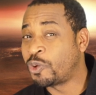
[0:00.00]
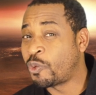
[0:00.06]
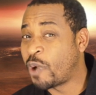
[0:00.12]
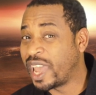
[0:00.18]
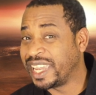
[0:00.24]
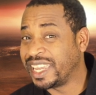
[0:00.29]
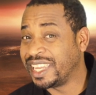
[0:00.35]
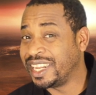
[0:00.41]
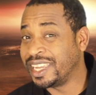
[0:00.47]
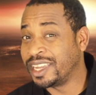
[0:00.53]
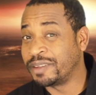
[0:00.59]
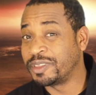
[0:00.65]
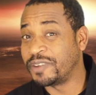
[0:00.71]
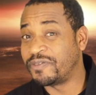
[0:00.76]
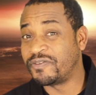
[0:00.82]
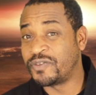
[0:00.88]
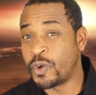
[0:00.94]
awakening
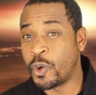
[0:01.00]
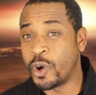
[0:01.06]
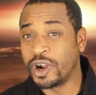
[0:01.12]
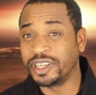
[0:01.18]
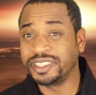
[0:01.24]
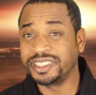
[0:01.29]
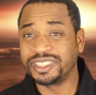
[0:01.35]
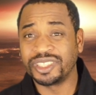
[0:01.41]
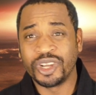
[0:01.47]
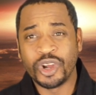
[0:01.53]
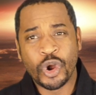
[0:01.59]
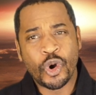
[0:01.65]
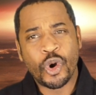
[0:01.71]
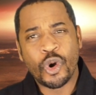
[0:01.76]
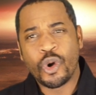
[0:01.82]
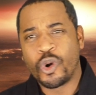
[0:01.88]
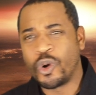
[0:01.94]
of the Force
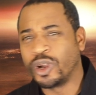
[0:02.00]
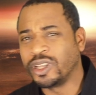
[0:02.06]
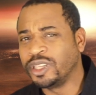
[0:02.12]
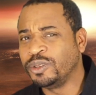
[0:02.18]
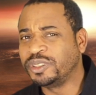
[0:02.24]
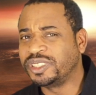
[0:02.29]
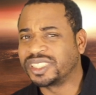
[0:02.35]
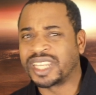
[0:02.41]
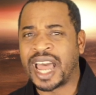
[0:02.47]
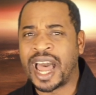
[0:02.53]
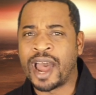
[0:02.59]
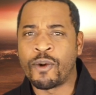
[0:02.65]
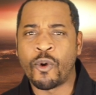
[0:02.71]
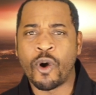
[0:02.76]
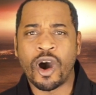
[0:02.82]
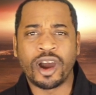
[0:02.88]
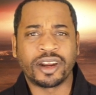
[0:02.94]
or Luke
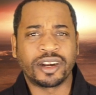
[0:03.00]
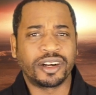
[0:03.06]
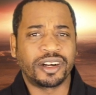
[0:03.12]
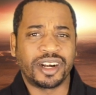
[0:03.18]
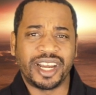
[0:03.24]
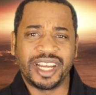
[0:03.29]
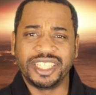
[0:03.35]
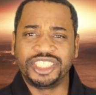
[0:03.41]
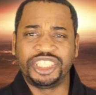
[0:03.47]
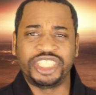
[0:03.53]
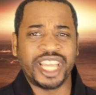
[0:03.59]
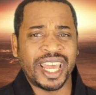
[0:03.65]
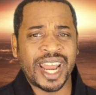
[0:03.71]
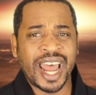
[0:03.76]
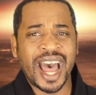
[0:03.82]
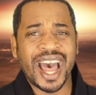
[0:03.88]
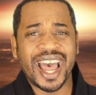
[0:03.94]
Skywalker, a
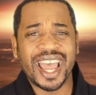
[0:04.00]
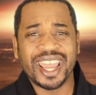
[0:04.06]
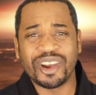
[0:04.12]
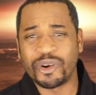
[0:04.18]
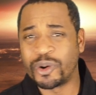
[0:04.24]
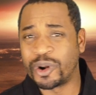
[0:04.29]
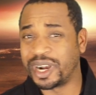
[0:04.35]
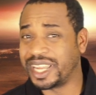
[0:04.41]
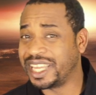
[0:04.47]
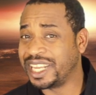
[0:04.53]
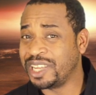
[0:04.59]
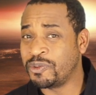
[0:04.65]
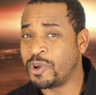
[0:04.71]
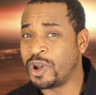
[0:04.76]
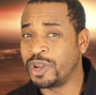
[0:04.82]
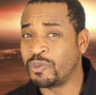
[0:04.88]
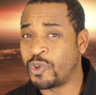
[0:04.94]
Jedi, or
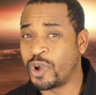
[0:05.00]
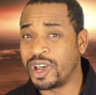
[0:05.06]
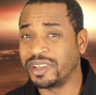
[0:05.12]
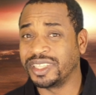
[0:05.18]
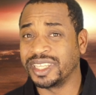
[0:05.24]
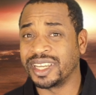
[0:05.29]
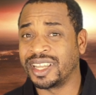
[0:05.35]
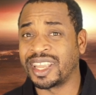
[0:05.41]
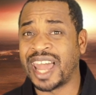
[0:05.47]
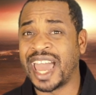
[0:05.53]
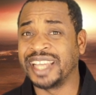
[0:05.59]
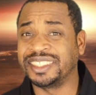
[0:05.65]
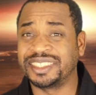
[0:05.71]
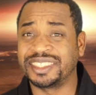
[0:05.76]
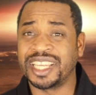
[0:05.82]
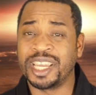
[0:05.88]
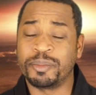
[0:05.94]
anyone wielding a
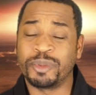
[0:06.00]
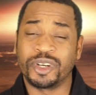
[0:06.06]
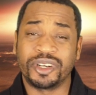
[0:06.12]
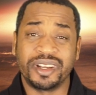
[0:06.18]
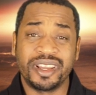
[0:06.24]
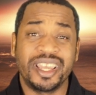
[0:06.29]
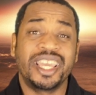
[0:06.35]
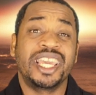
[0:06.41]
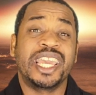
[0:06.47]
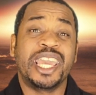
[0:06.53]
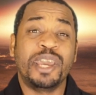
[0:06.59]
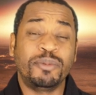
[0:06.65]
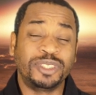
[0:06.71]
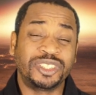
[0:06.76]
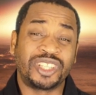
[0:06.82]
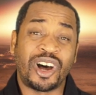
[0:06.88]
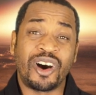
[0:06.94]
lightsaber. It
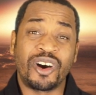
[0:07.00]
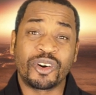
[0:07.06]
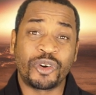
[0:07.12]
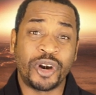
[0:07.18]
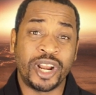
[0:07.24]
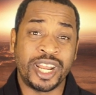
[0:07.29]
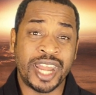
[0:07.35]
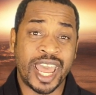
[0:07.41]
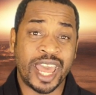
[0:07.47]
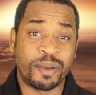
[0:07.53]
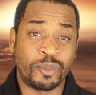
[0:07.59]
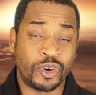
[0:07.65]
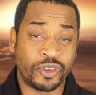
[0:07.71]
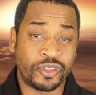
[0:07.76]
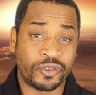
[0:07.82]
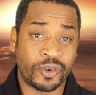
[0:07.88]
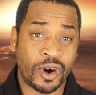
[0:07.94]
was all Grand
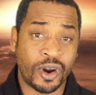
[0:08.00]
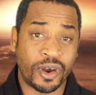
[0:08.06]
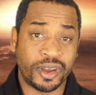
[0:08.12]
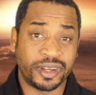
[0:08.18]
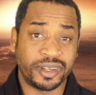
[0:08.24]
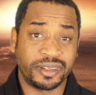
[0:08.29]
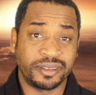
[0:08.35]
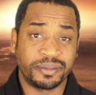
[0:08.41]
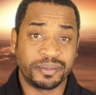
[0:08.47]
Admiral Thrawn.